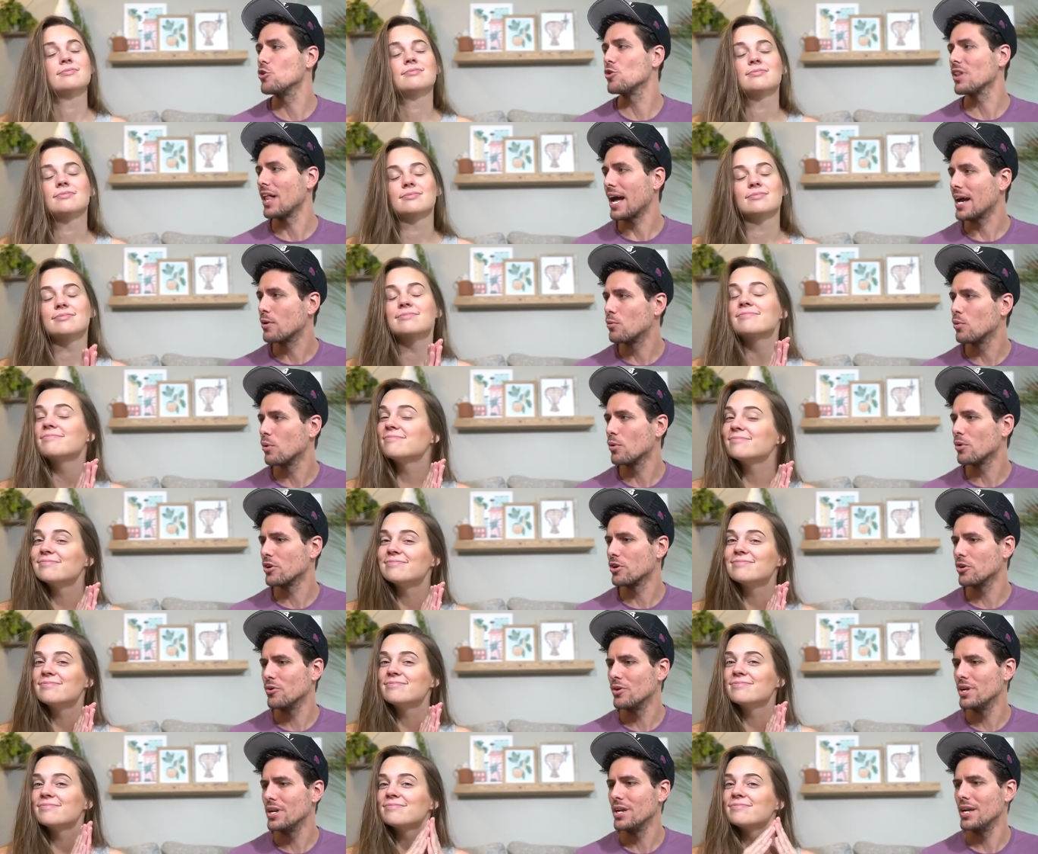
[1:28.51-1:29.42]
Speaker 1: you like what we're
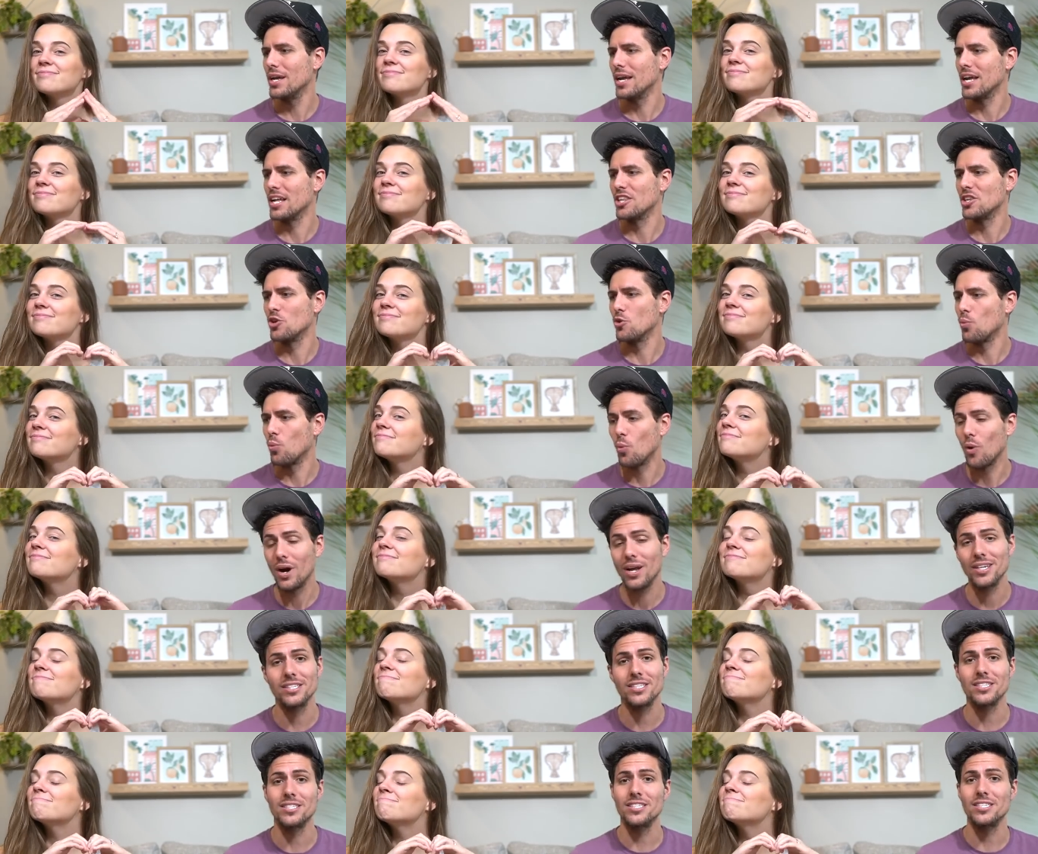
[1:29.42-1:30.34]
doing and you
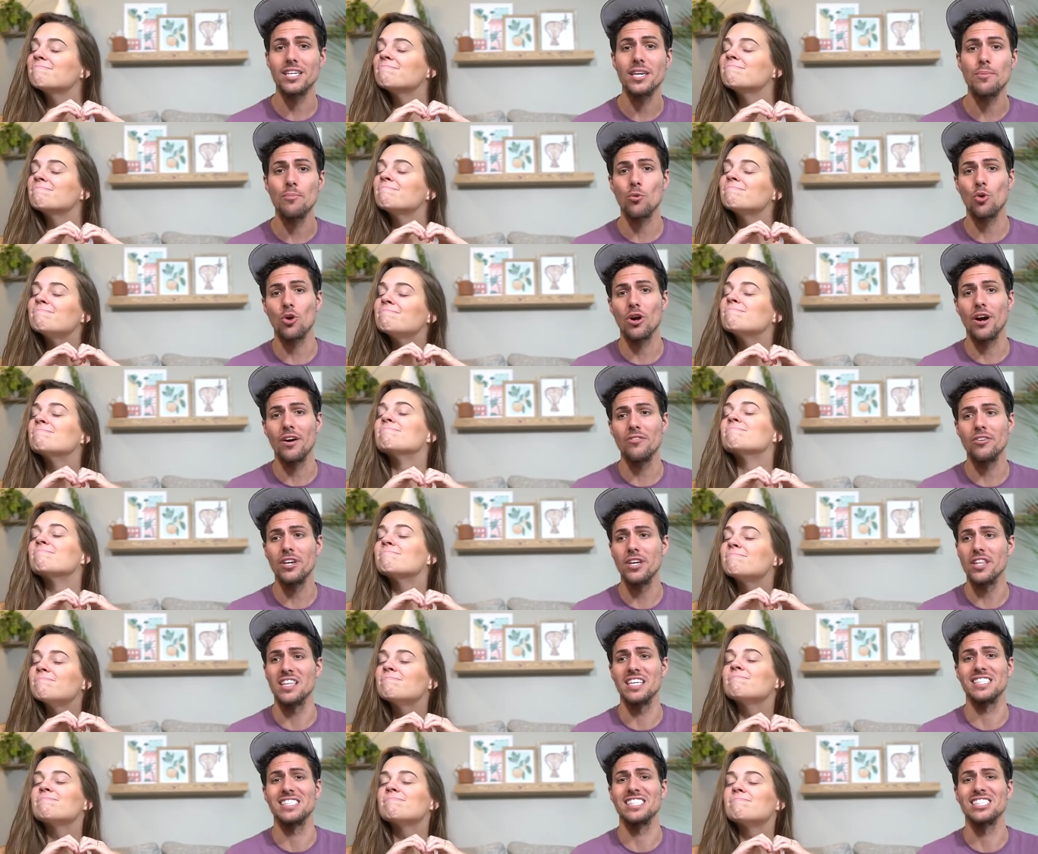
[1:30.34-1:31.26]
want to see more of
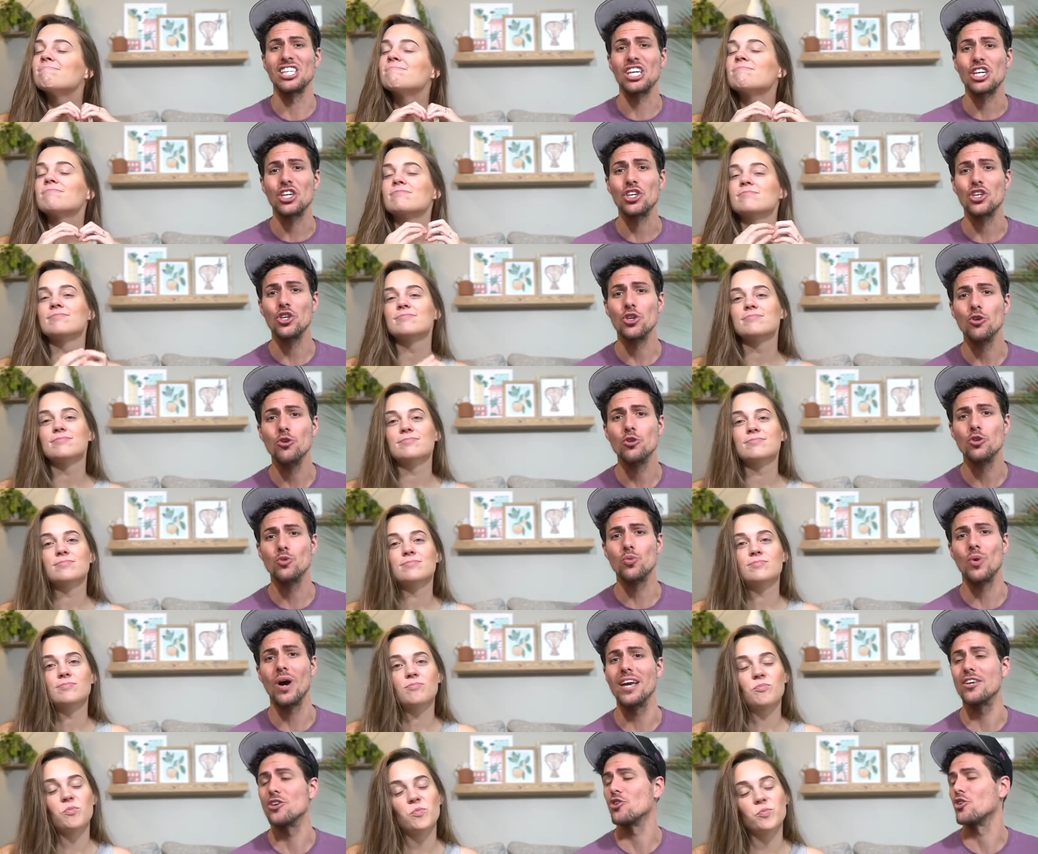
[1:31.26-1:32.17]
it, this is a huge
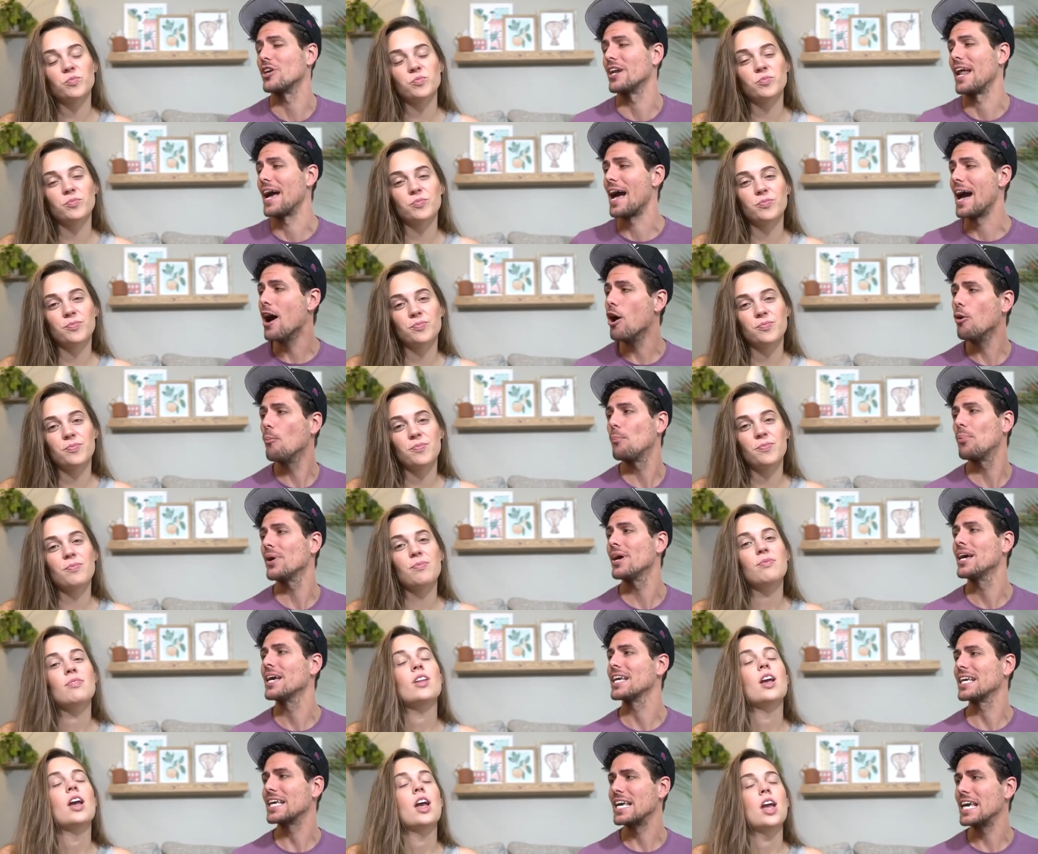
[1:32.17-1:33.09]
way you can help
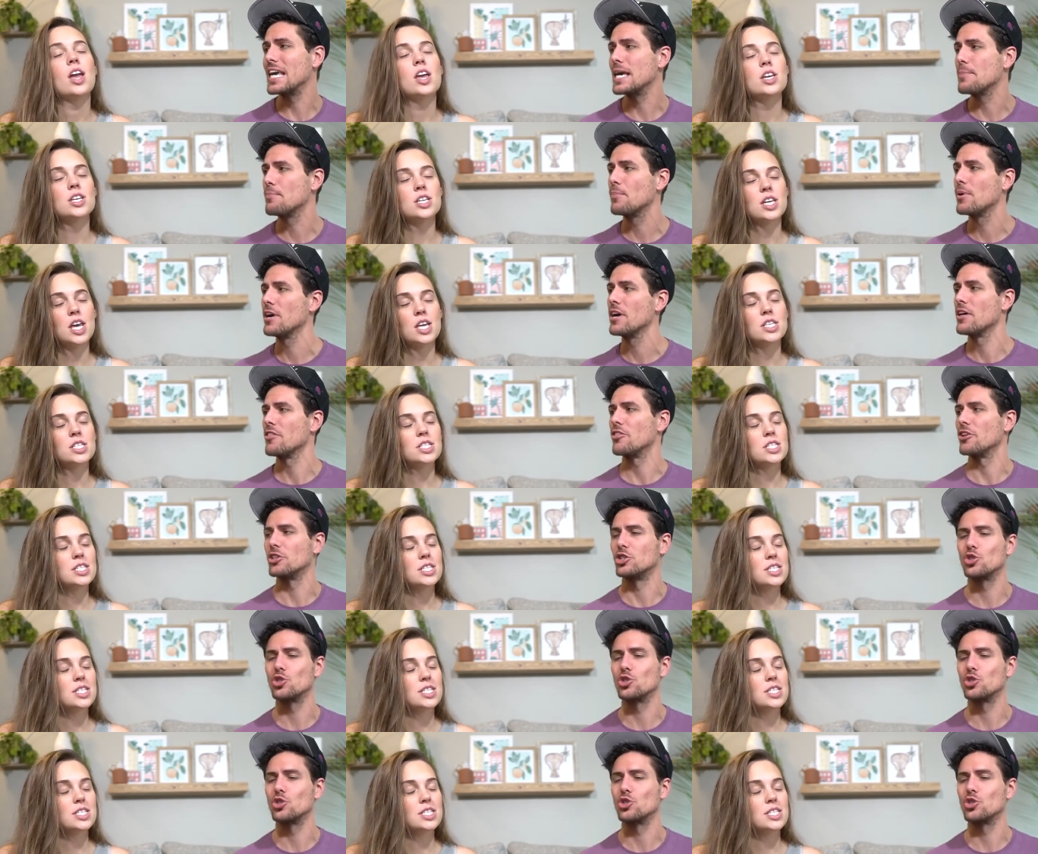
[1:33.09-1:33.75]
keep the